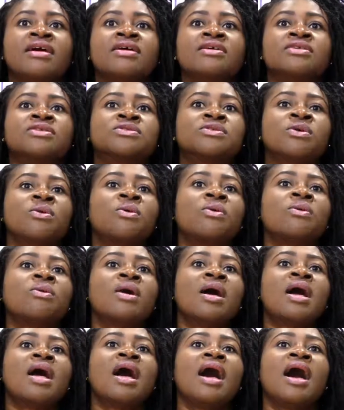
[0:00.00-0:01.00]

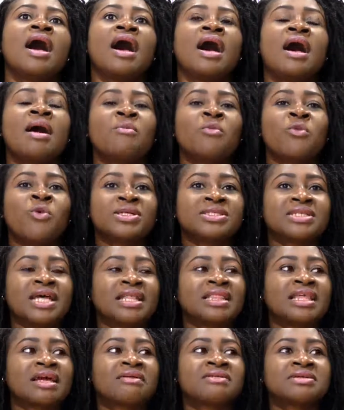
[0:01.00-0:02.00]
So what
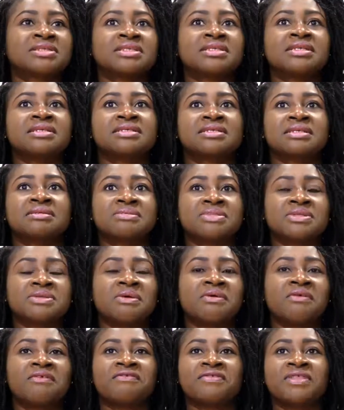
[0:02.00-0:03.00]
are the criticisms
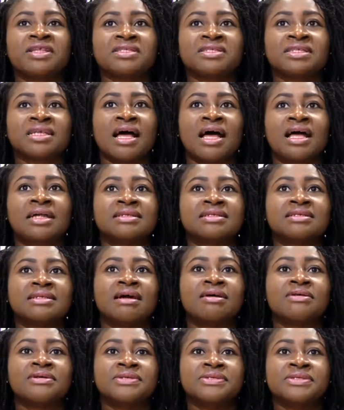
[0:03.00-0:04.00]
of this
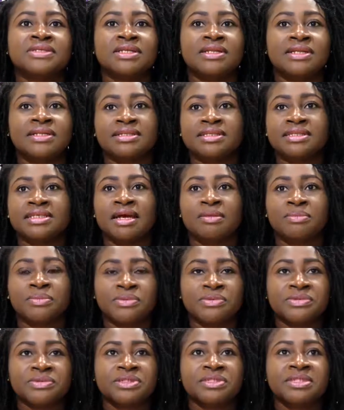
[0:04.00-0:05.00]
cardinal utility
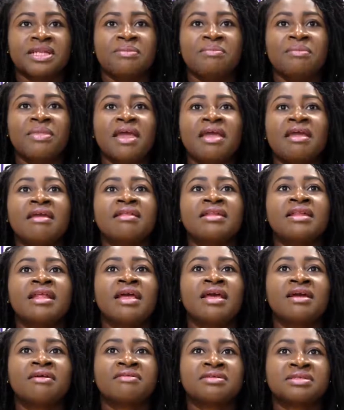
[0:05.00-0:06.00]
approach? The main
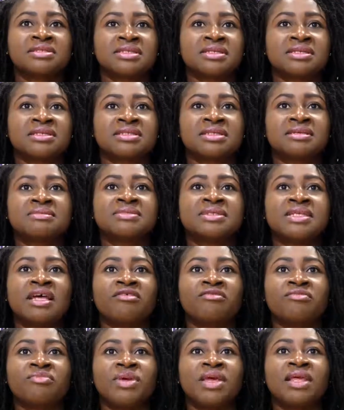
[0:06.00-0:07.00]
criticisms
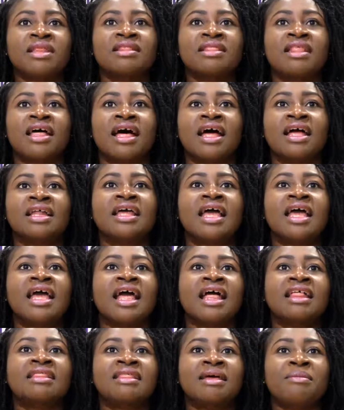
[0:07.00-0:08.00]
have been that
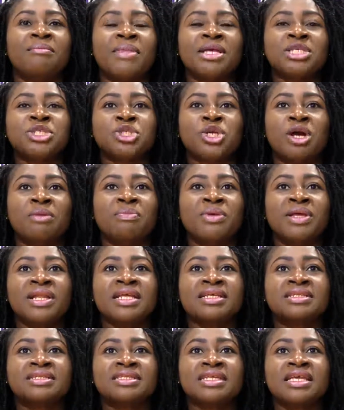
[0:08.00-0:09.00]
the
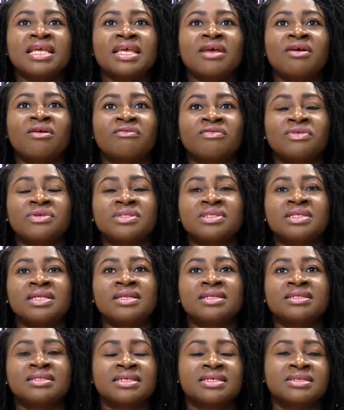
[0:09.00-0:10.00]
measurability of
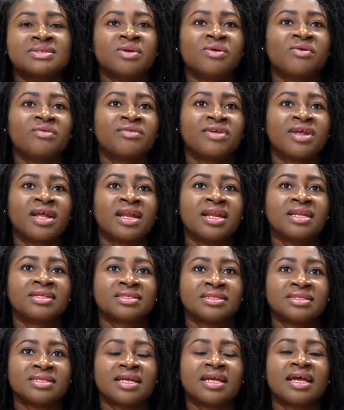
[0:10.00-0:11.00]
utility is
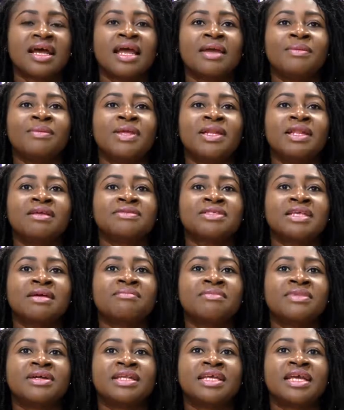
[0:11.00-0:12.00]
unrealistic. I mean, if
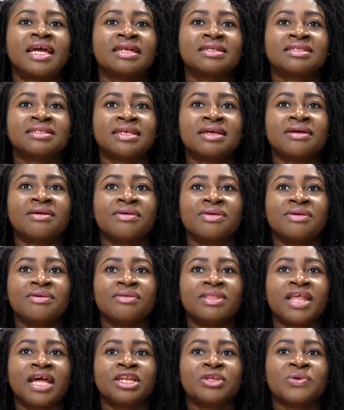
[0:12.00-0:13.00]
somebody can tell
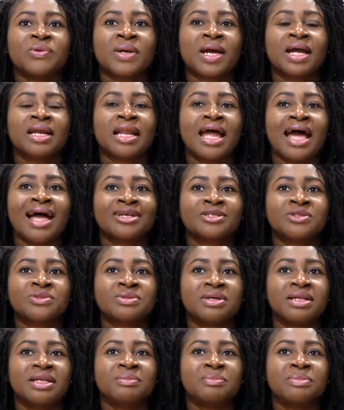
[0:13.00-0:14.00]
you that you can
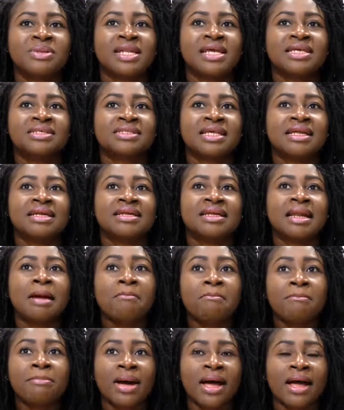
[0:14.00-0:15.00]
actually place a
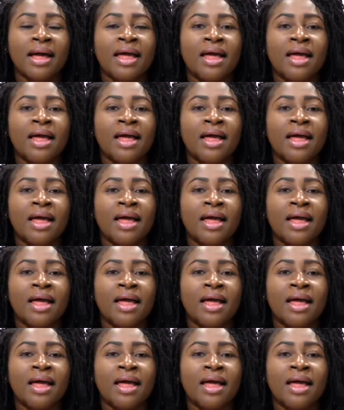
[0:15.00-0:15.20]
number